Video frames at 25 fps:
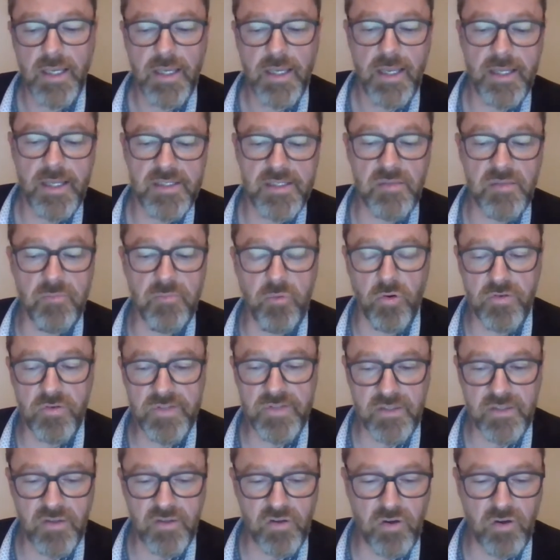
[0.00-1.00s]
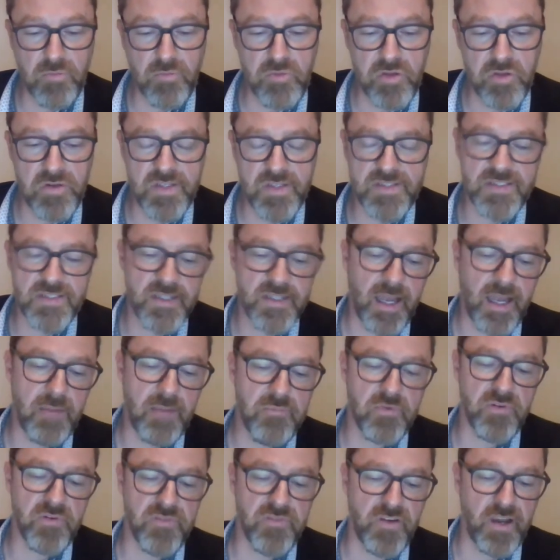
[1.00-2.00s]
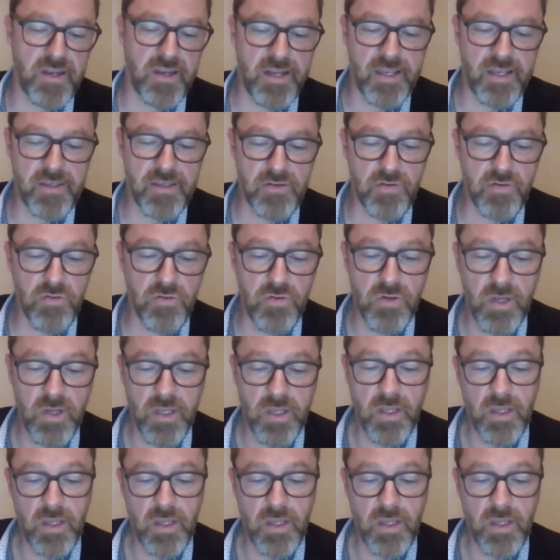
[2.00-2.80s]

in supporting the community and providing you